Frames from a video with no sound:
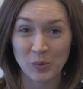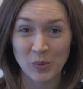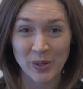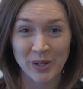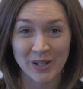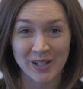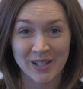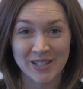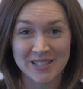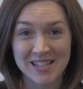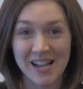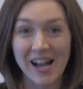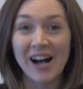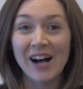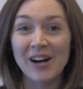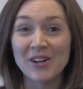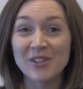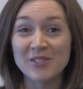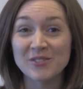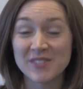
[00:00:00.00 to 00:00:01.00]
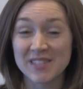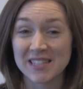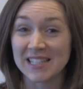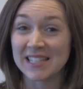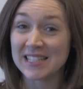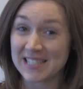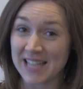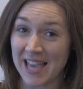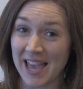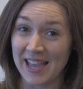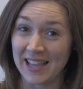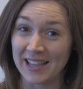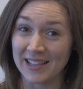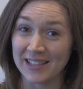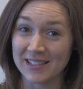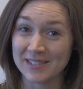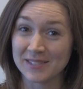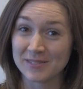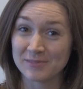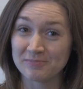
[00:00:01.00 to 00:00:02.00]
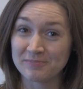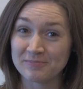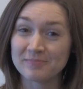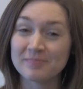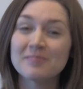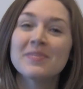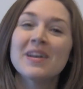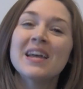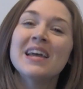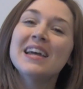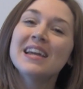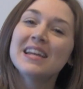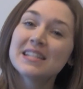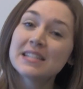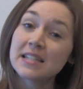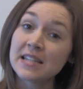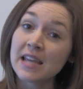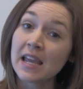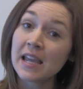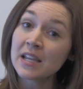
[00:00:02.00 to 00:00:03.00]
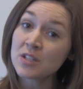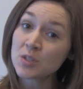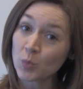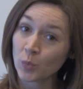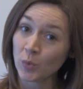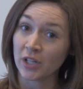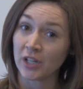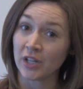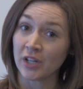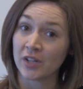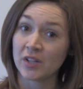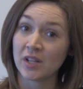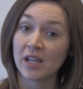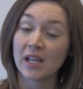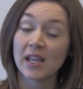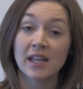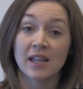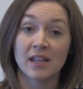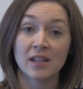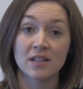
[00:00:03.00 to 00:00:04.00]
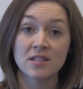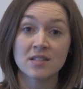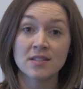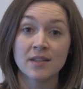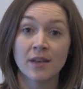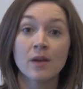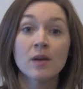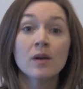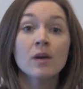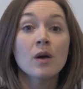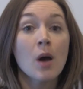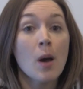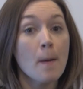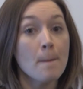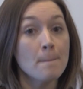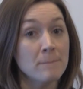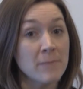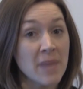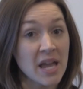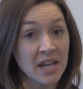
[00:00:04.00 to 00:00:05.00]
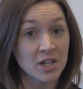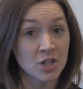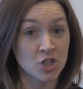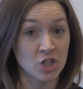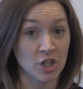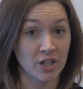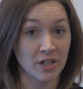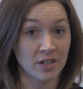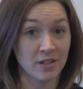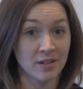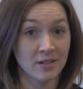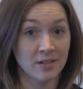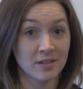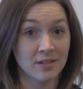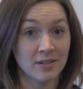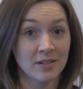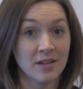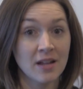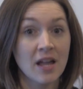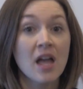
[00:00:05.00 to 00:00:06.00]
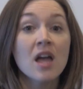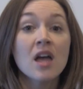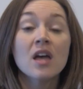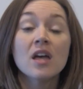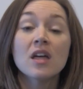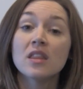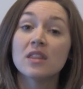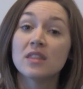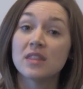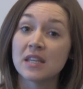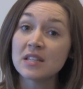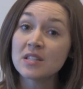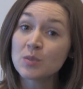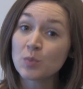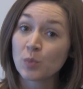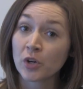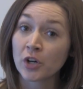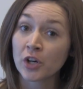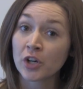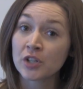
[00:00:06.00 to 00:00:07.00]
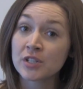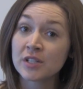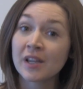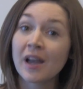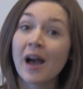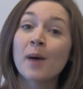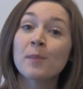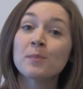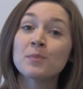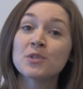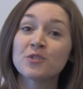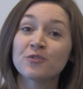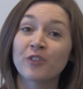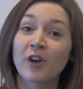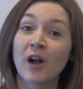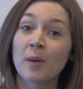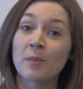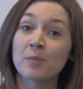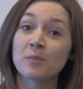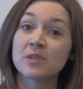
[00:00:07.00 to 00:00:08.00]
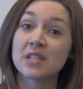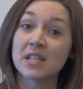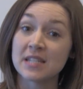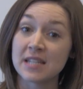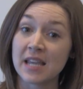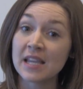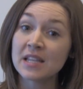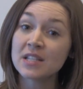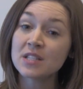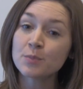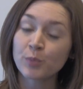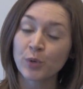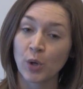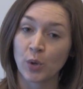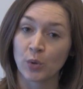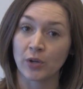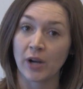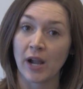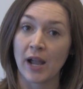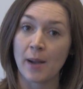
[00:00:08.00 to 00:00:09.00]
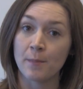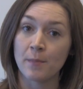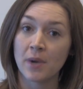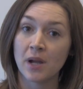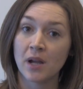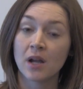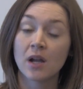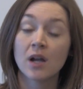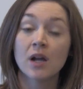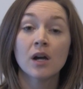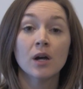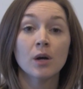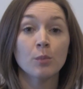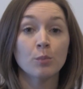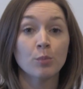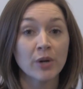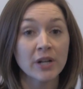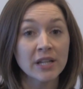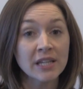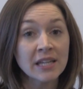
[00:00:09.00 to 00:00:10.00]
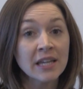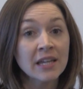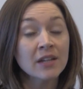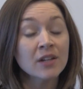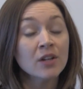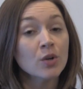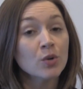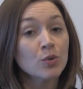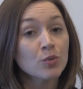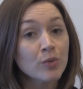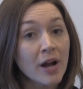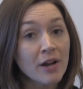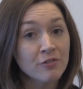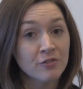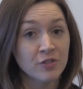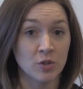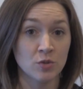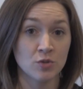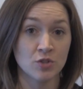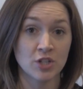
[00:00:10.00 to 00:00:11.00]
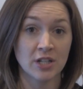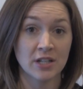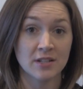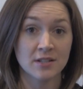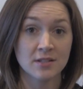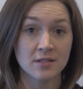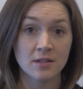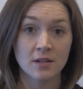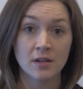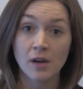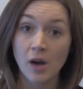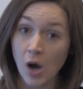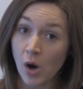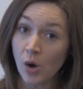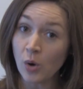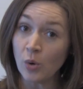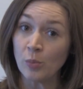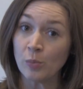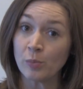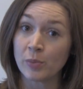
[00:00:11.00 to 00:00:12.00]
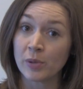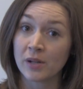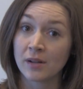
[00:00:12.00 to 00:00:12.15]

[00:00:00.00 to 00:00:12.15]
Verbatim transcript: Word of the Day. Today's word is major. This word comes from today's program, Bringing Refugees Hope.